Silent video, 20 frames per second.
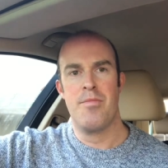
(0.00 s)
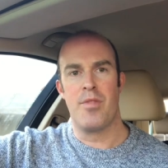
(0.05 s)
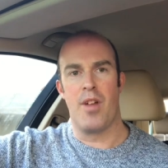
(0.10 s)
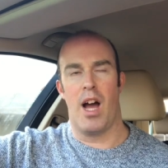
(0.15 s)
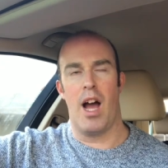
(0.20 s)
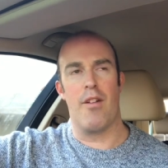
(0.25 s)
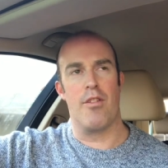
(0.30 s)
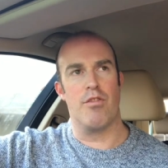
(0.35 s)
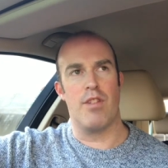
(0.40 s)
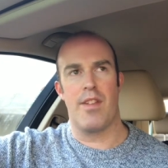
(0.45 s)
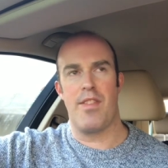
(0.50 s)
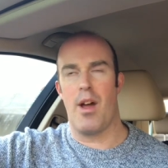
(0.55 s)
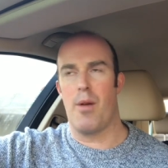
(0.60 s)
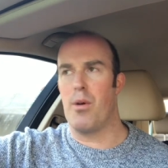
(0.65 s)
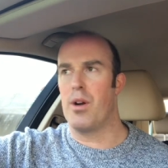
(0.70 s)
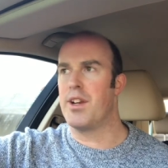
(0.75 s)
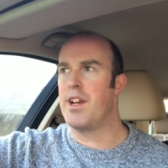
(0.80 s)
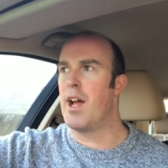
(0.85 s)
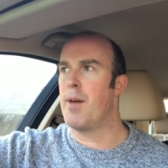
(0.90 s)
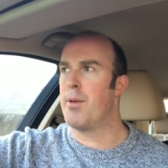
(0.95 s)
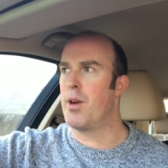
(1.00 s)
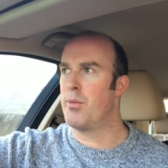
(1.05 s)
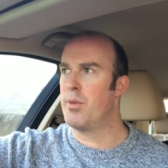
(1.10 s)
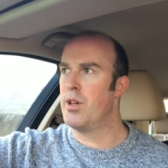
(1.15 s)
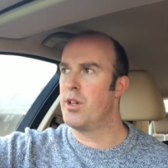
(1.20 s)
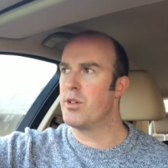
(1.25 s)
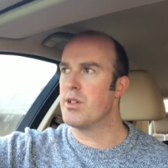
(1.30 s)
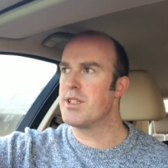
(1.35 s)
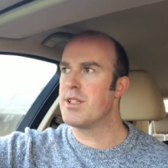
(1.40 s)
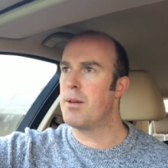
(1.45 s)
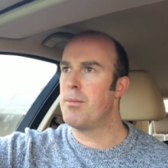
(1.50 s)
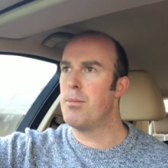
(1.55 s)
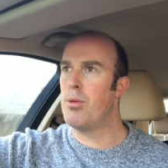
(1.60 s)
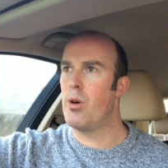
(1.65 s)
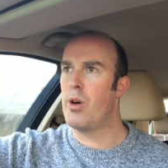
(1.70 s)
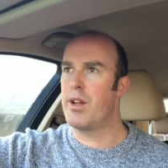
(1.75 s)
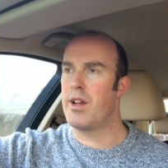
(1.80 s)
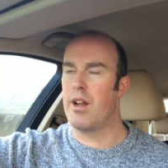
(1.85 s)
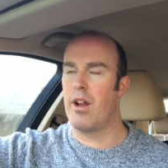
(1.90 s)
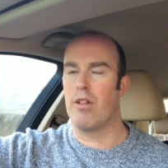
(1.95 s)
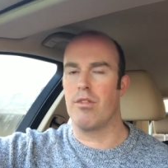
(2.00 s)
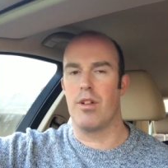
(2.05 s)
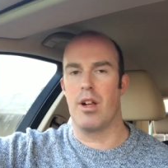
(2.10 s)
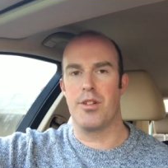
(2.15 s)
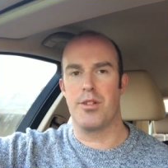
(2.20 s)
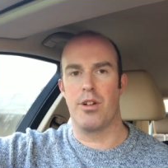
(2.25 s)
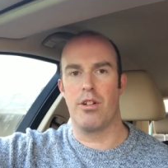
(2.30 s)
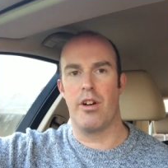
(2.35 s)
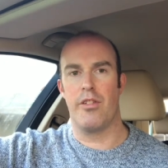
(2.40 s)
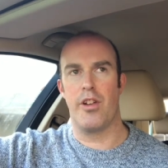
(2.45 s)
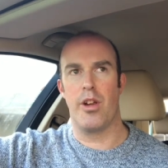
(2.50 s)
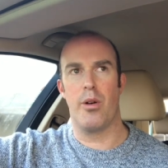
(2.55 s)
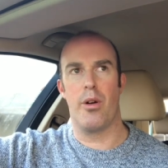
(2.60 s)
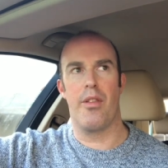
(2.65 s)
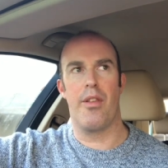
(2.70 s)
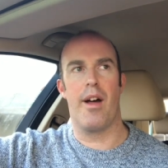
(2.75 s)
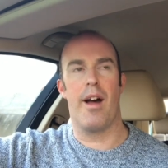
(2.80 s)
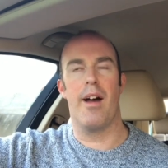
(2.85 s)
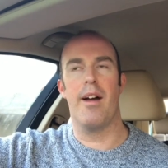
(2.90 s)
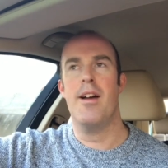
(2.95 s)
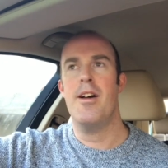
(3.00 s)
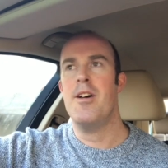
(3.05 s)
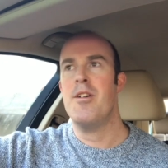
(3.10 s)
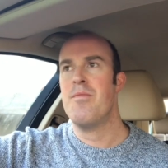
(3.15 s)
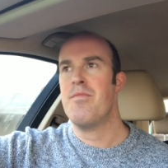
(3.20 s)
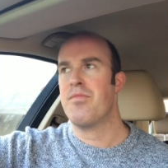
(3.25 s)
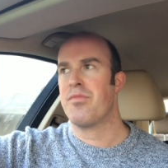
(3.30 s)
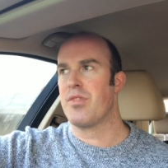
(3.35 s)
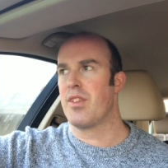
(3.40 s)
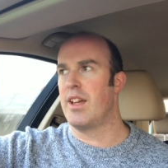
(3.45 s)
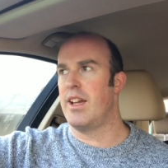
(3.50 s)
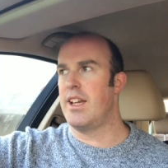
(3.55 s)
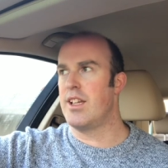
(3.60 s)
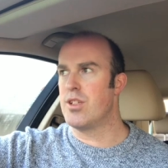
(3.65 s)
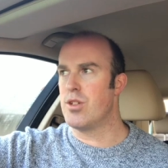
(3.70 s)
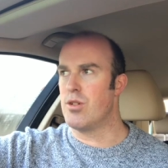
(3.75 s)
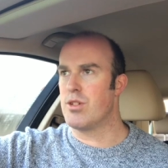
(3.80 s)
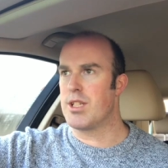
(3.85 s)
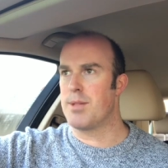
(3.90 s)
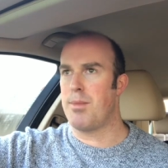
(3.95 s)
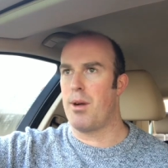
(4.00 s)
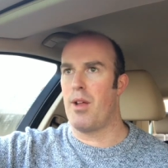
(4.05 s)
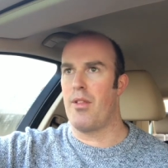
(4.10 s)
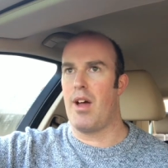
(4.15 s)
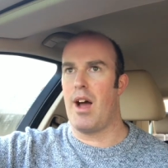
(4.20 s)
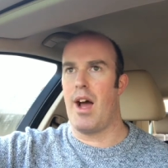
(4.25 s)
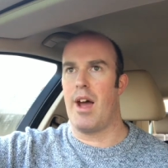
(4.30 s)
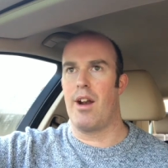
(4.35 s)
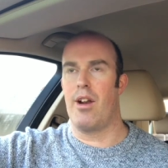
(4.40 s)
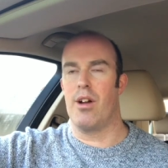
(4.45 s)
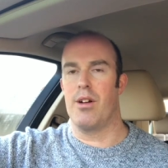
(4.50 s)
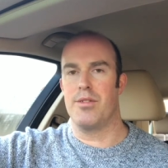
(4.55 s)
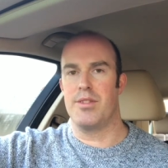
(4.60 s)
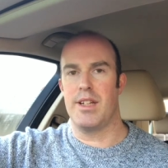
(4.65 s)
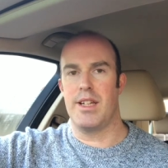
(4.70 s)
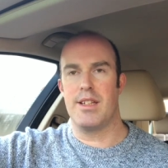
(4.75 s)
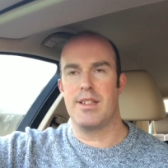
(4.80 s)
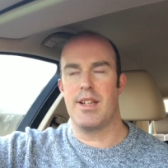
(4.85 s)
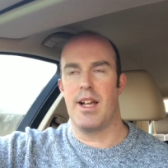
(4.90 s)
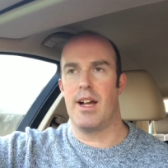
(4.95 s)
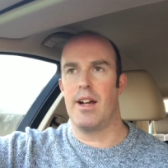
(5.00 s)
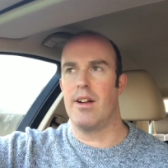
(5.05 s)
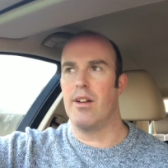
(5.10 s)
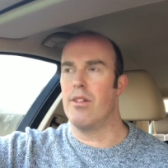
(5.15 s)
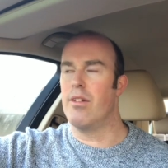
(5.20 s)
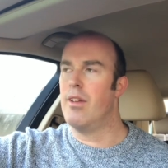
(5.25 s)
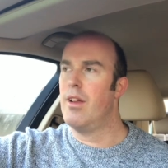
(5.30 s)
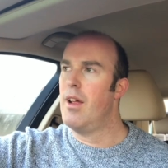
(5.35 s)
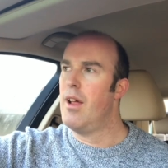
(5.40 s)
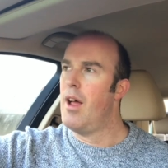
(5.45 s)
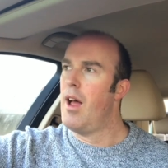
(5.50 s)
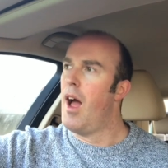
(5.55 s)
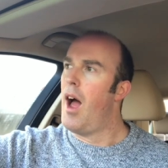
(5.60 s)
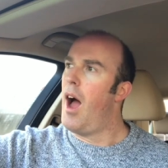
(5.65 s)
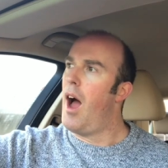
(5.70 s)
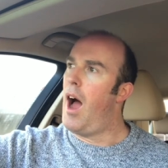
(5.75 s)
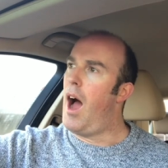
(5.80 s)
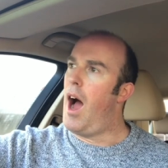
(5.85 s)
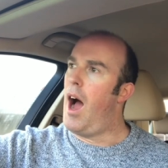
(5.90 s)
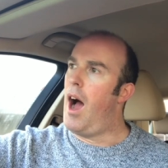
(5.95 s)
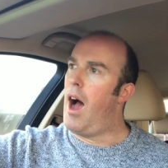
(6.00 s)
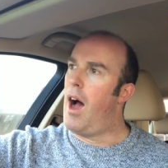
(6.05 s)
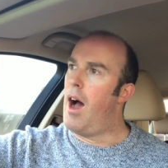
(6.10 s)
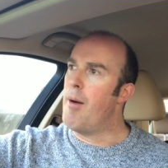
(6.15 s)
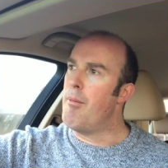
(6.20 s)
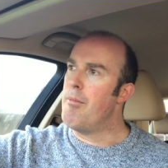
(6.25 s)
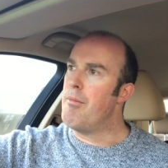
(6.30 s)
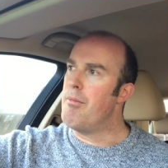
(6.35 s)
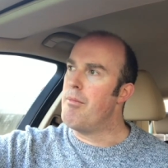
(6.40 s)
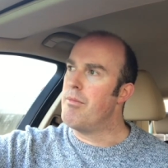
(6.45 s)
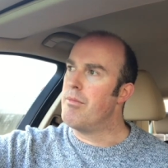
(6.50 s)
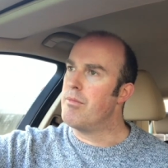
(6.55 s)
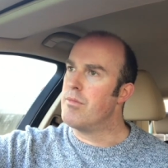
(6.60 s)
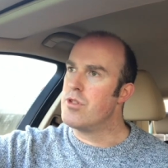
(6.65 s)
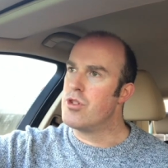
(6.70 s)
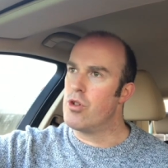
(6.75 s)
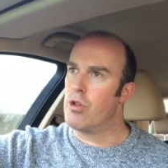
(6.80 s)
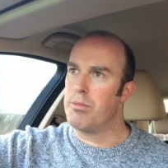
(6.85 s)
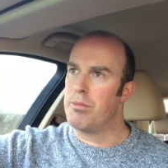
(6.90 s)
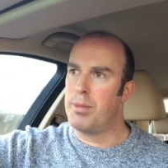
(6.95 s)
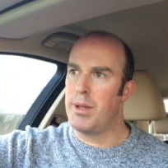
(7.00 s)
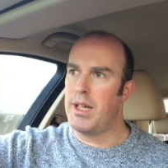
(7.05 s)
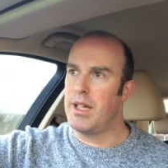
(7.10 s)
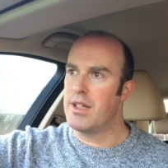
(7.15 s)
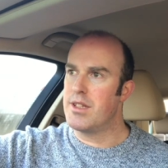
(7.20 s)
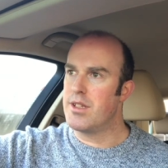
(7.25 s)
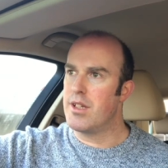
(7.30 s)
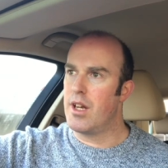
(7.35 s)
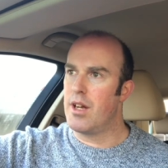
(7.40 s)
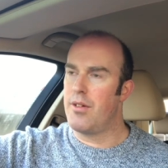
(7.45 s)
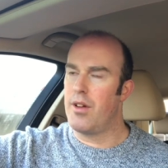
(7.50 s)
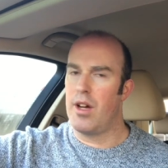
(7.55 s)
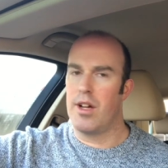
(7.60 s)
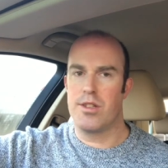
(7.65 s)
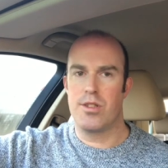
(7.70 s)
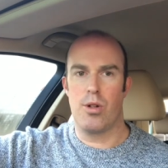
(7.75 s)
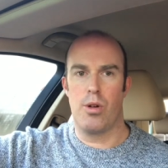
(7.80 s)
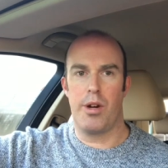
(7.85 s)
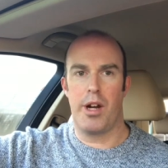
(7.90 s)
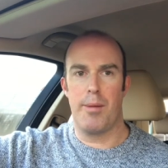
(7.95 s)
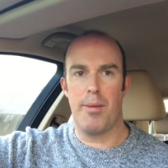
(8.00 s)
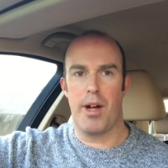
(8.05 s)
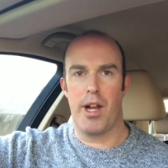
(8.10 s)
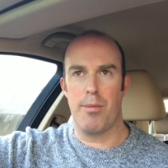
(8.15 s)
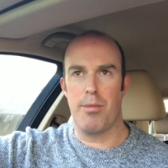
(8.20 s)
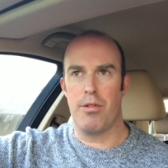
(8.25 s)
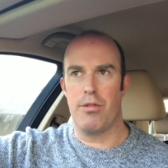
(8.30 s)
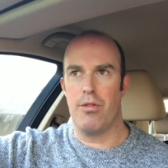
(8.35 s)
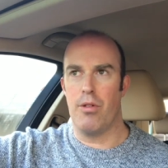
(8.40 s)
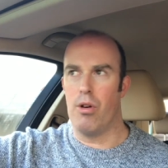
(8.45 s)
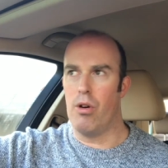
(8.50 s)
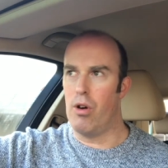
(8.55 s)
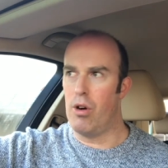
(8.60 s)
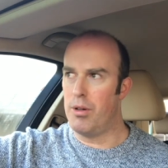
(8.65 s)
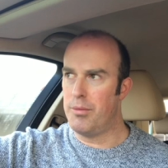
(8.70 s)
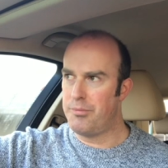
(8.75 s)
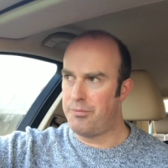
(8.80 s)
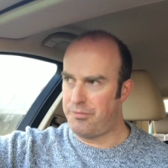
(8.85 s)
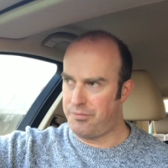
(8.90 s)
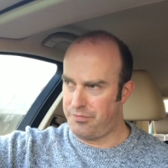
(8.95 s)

I haven't read that one yet, but I will do at some point, and I'll do a review on that. He talks about that in a lot of detail. Jordan Peterson, I've heard talking about it before.